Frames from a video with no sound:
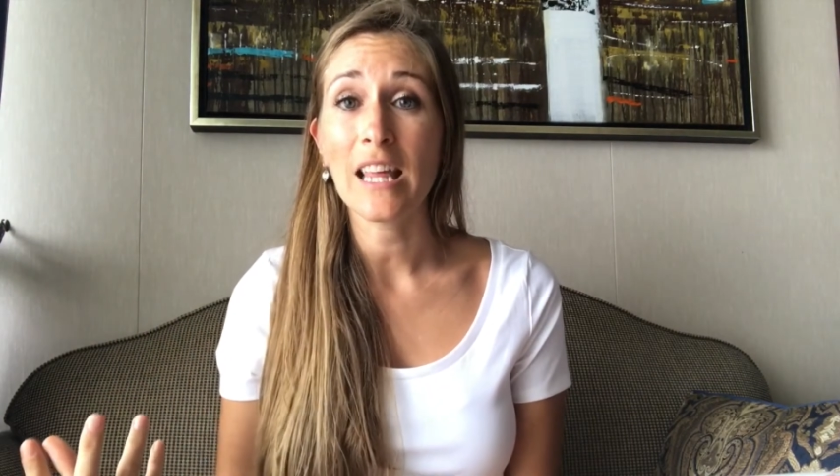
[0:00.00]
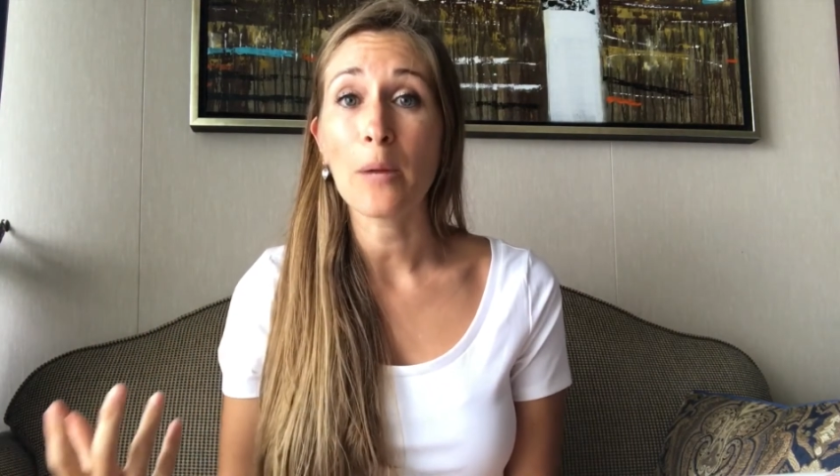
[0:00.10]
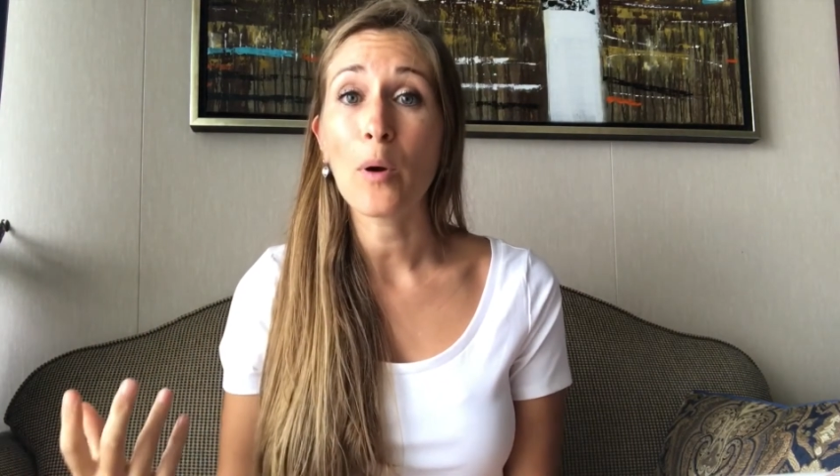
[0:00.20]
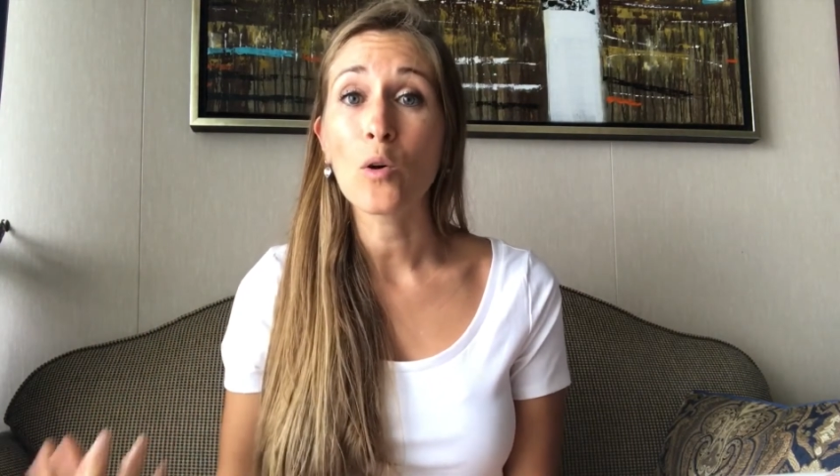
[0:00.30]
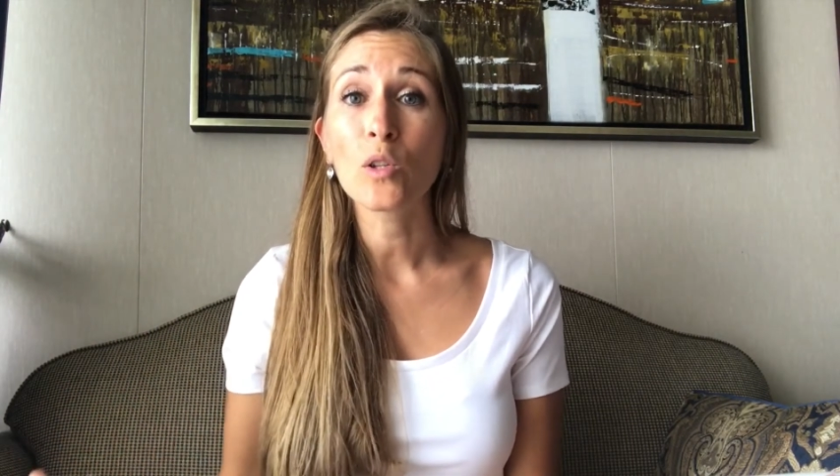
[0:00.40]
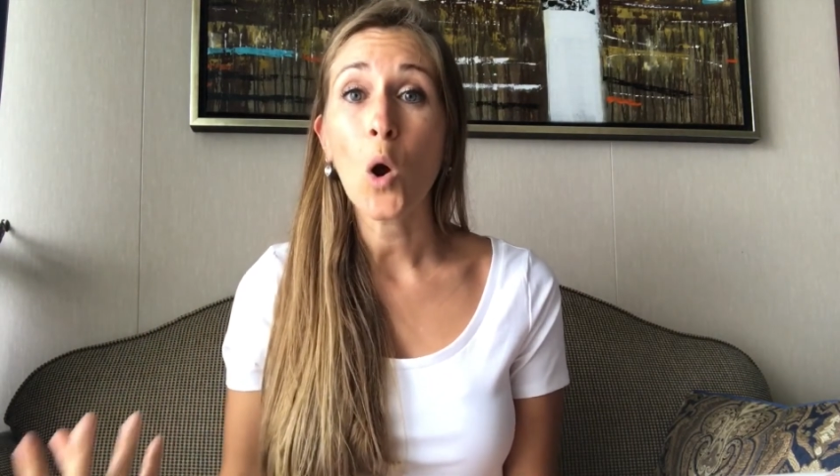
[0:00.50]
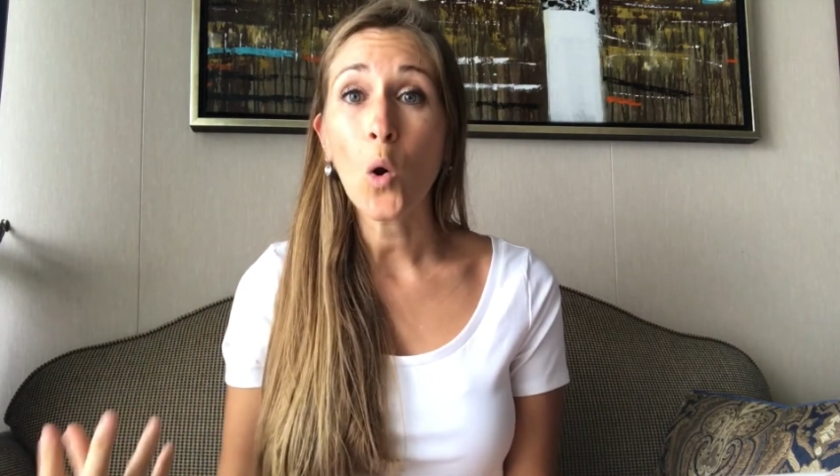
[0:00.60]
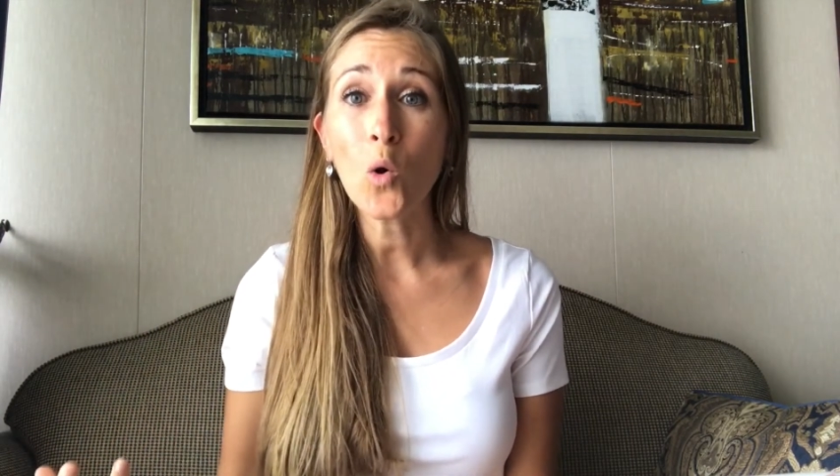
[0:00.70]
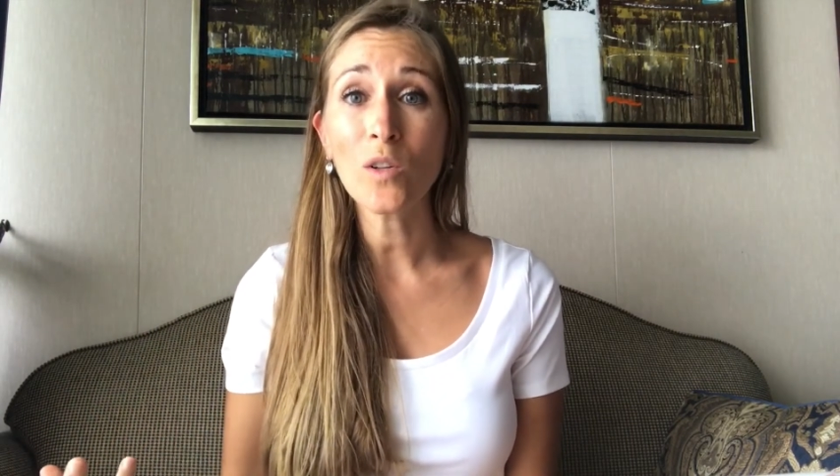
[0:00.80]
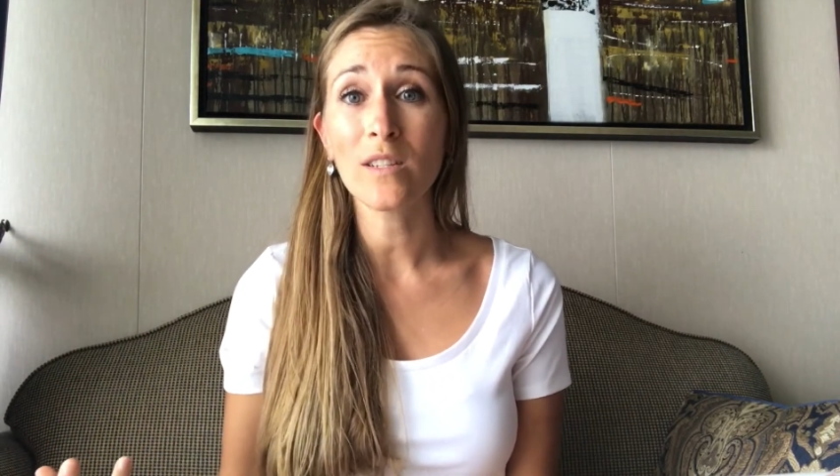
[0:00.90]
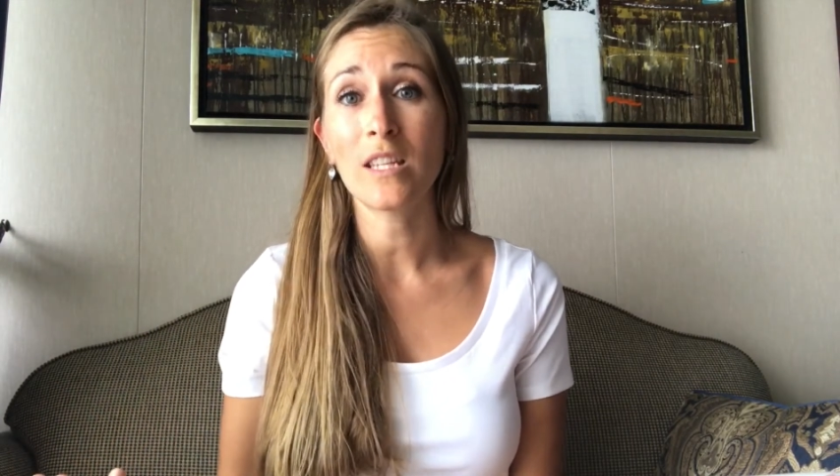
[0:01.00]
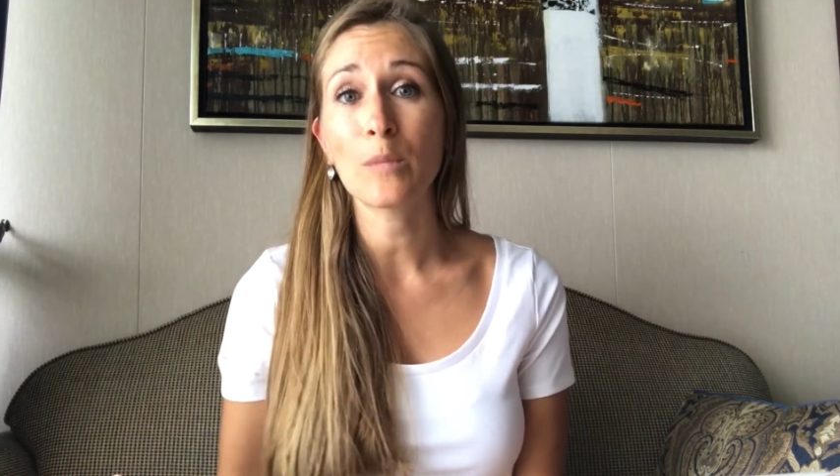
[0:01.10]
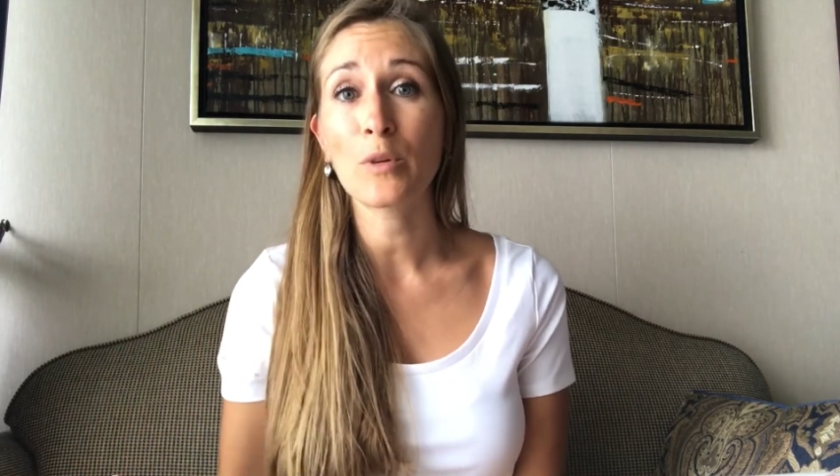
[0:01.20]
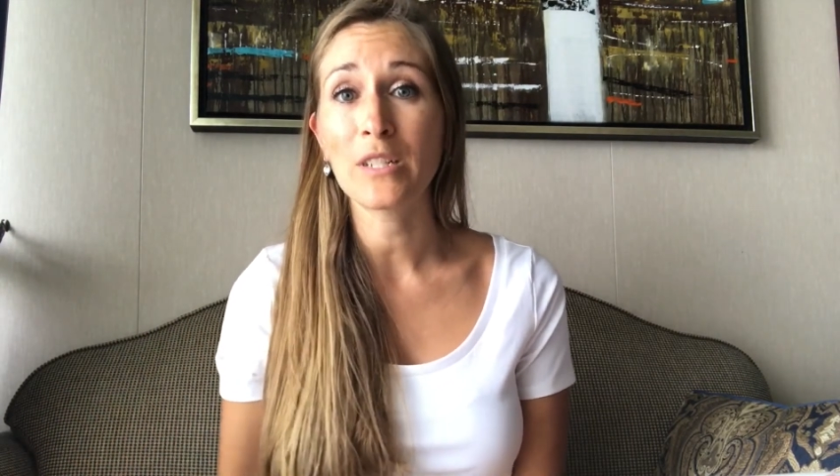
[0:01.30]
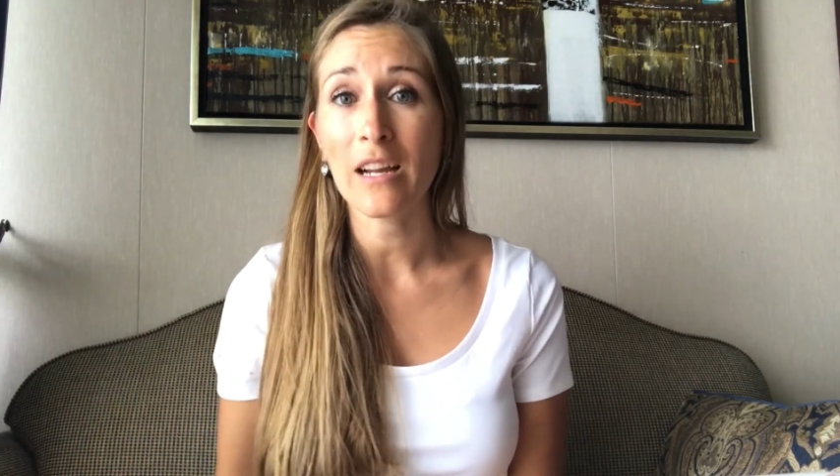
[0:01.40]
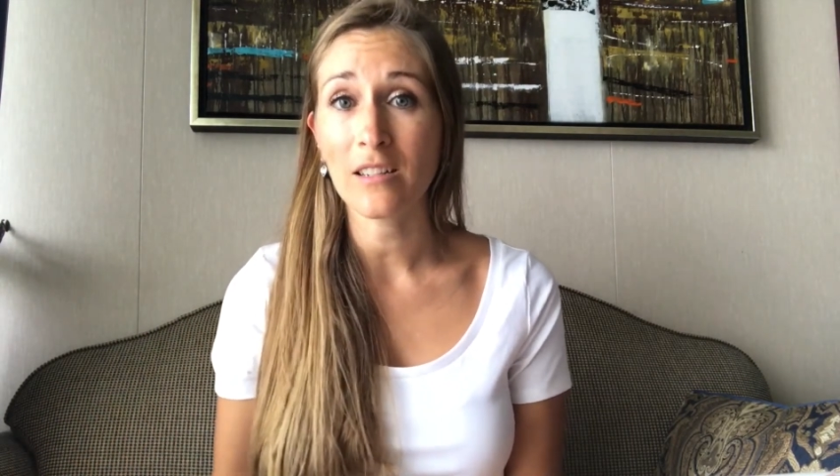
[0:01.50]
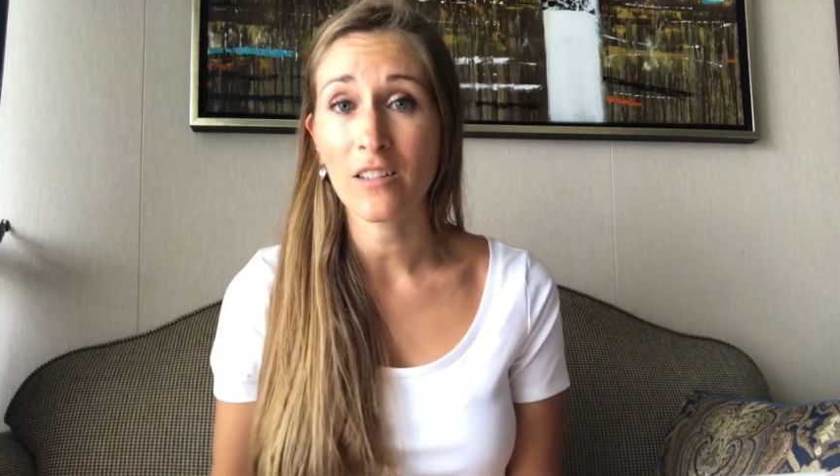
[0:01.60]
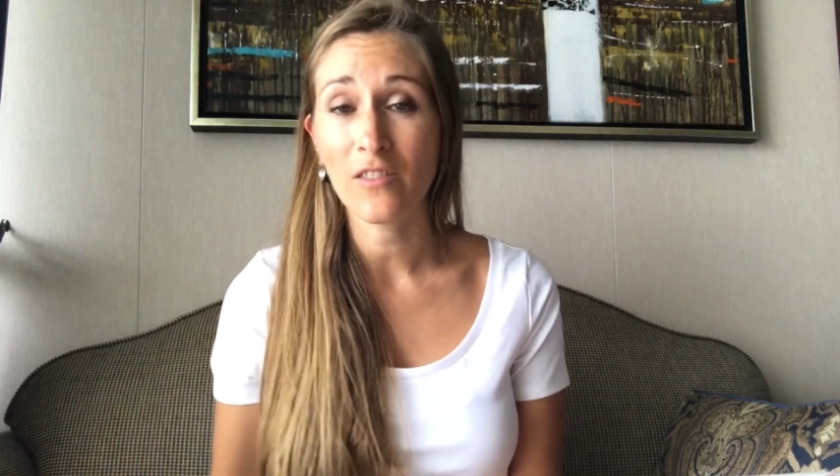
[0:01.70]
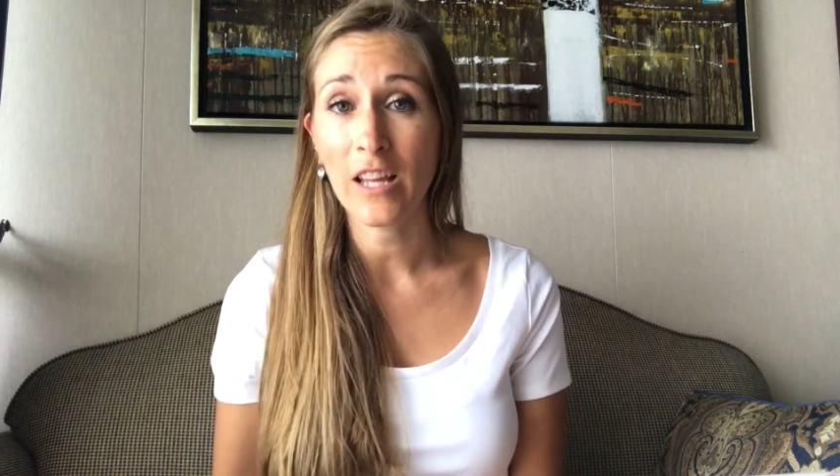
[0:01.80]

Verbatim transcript: that it pokes holes in this protective